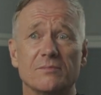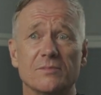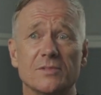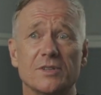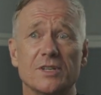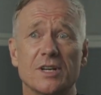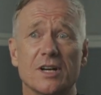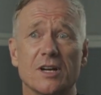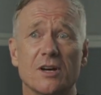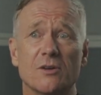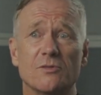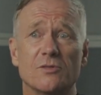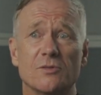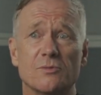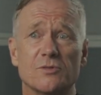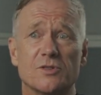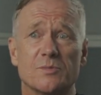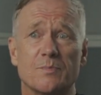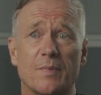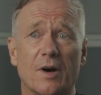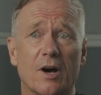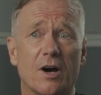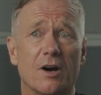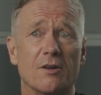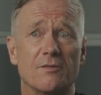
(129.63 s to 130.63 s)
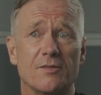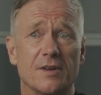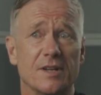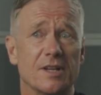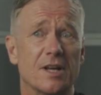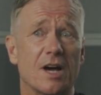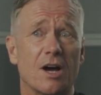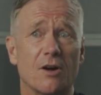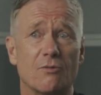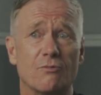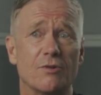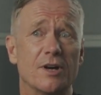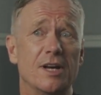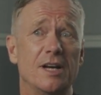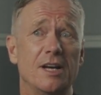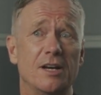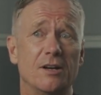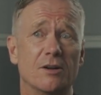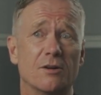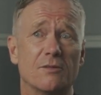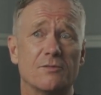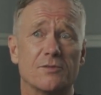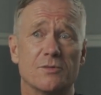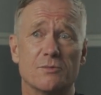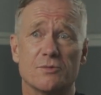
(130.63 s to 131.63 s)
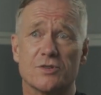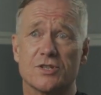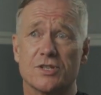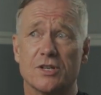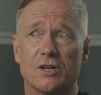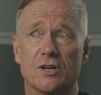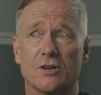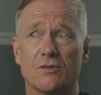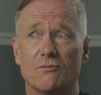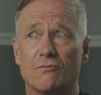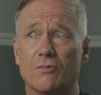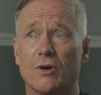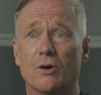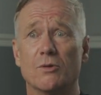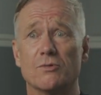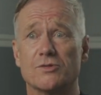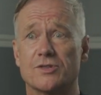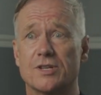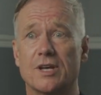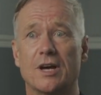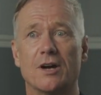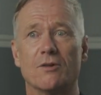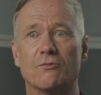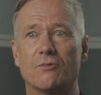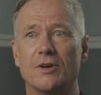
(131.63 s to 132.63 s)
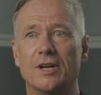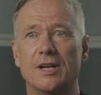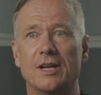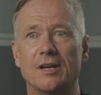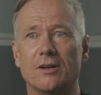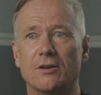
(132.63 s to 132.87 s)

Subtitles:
you know, there was part of it that I really loved. There were certain roles that I really